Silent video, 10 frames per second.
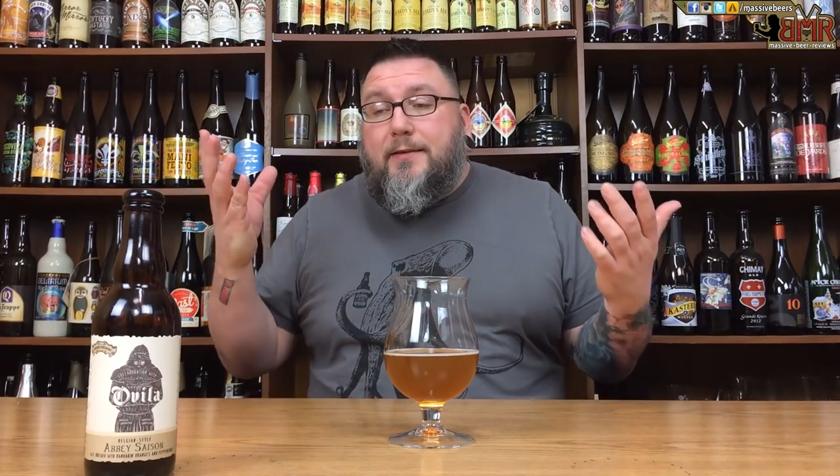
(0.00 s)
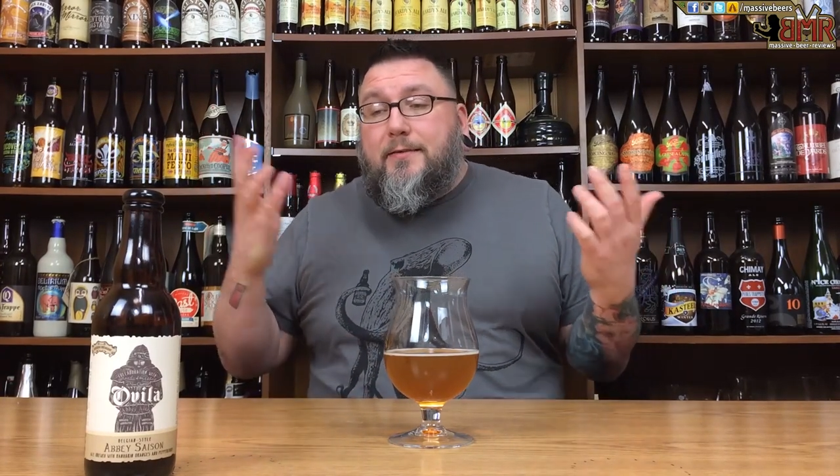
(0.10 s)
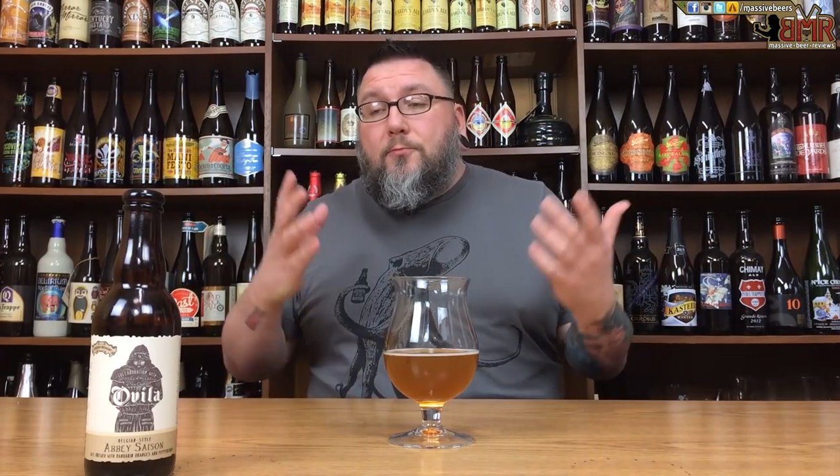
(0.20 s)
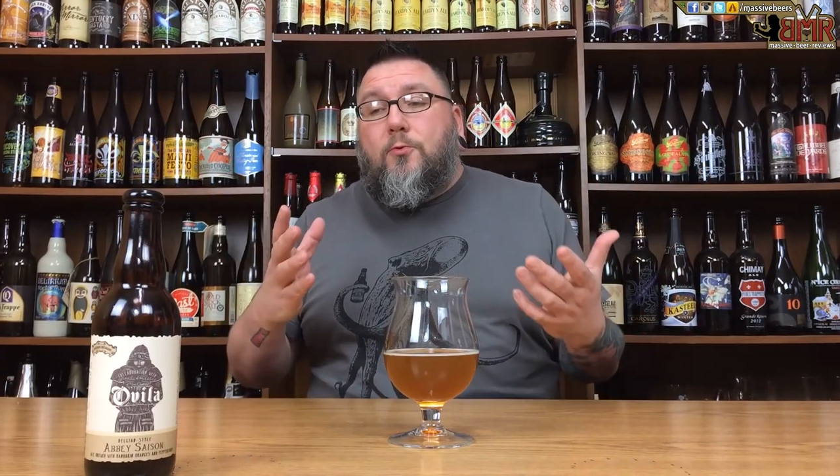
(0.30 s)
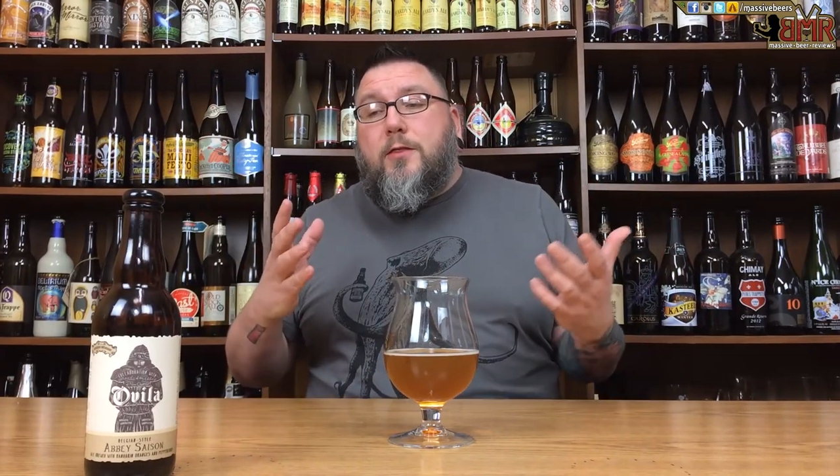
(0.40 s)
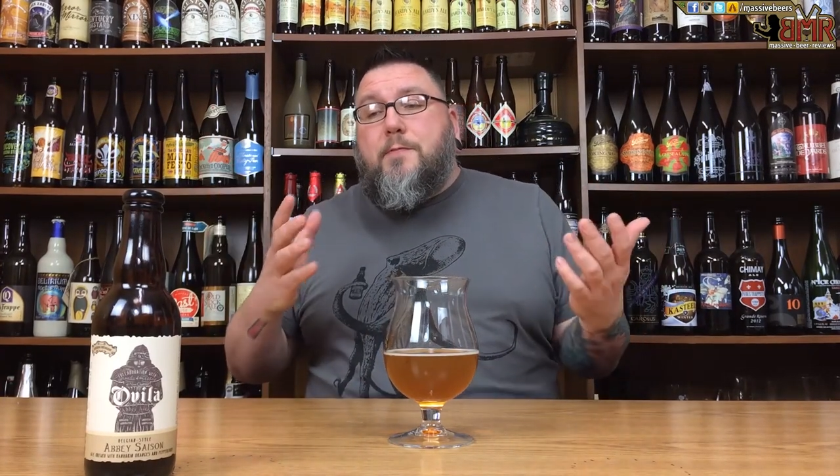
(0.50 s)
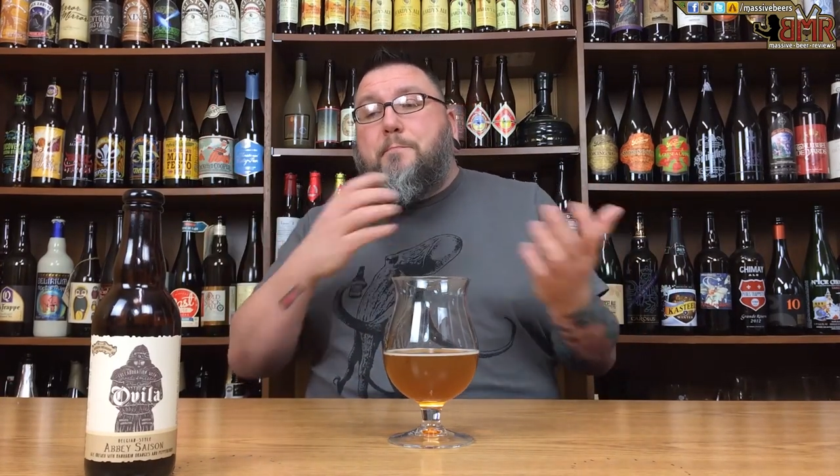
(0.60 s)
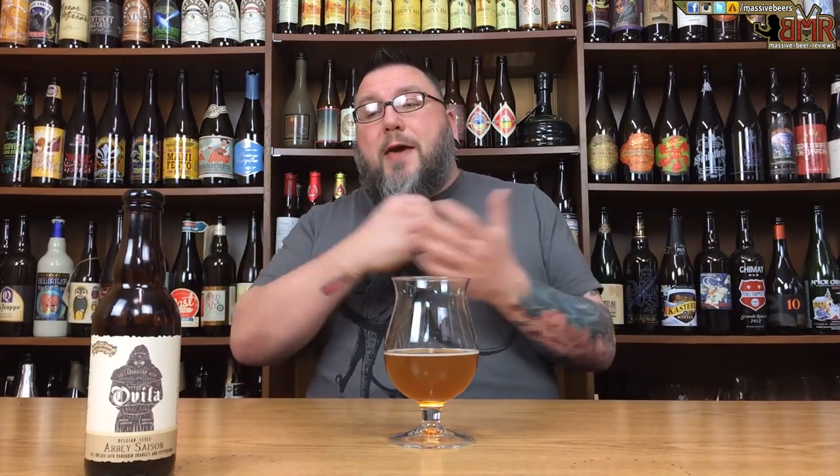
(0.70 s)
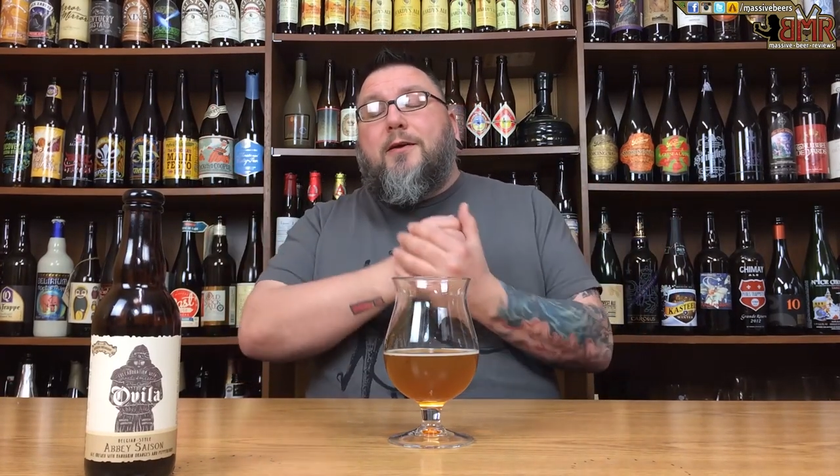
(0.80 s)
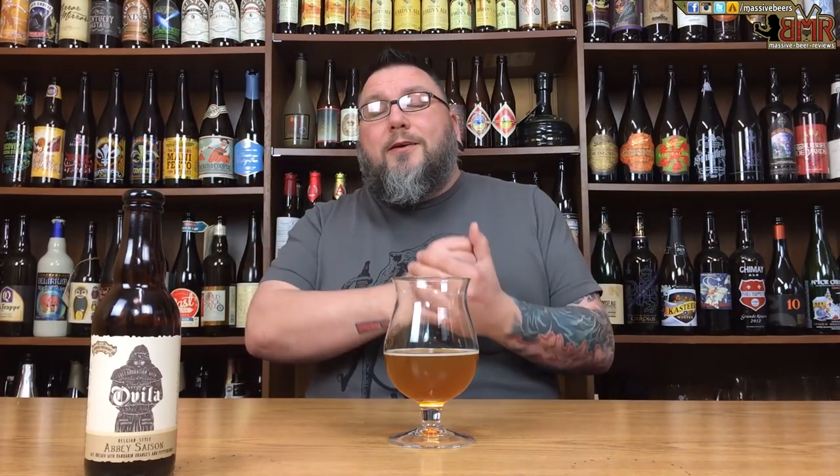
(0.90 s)
Is it one of the
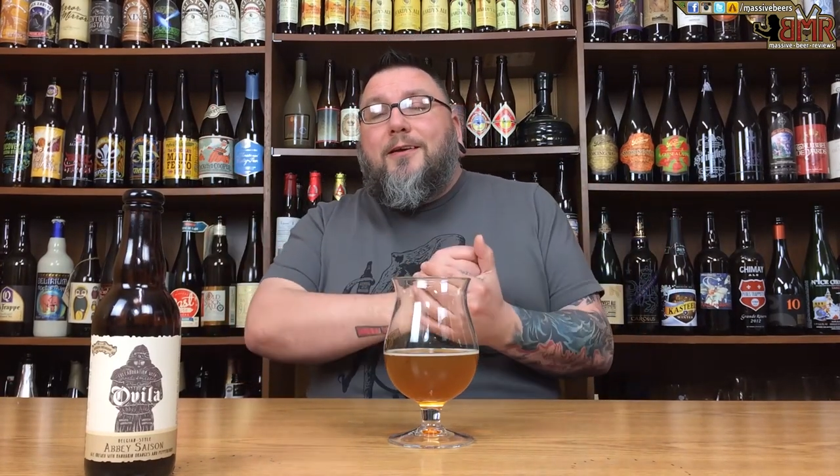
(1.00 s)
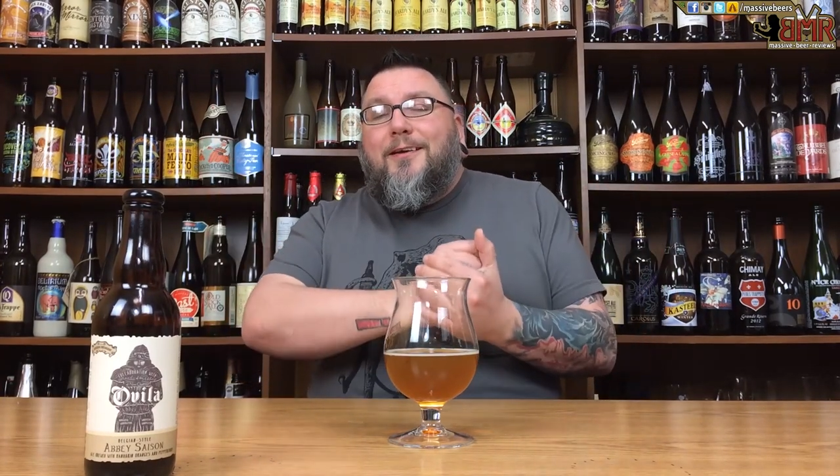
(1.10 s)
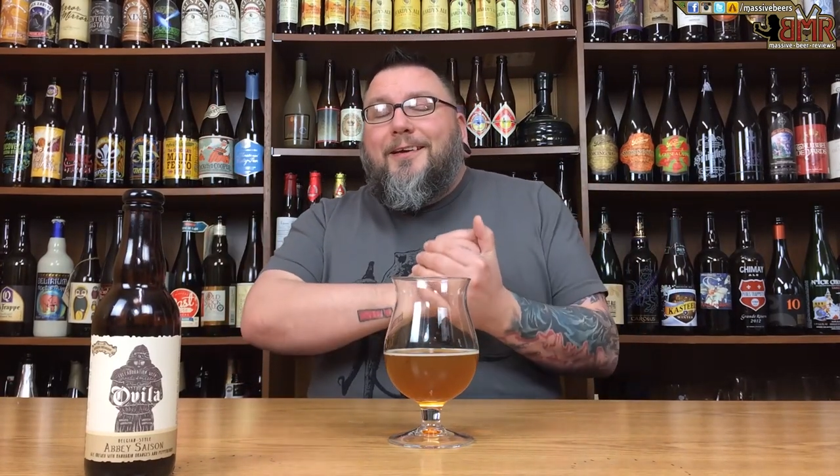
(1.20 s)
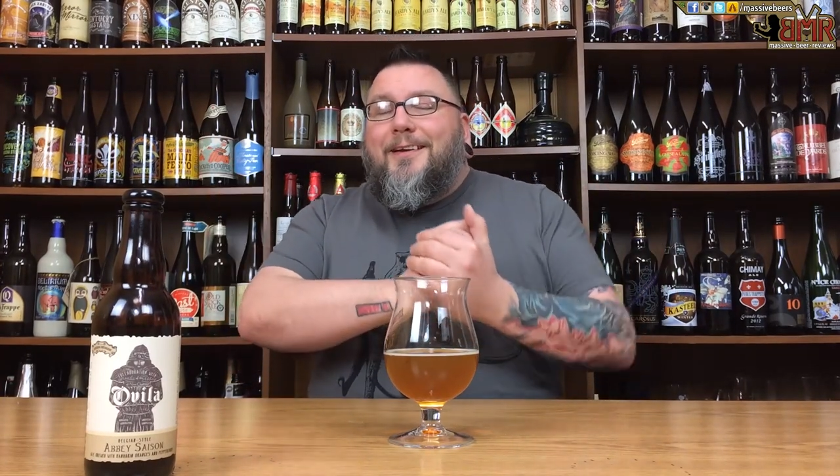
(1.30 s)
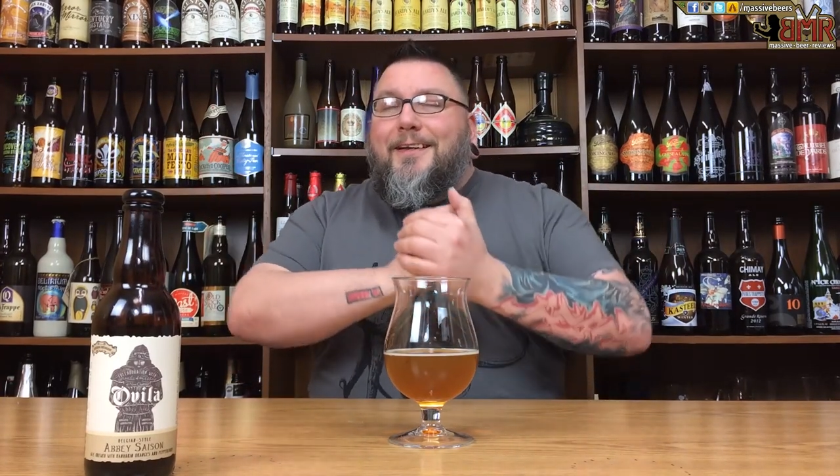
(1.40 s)
better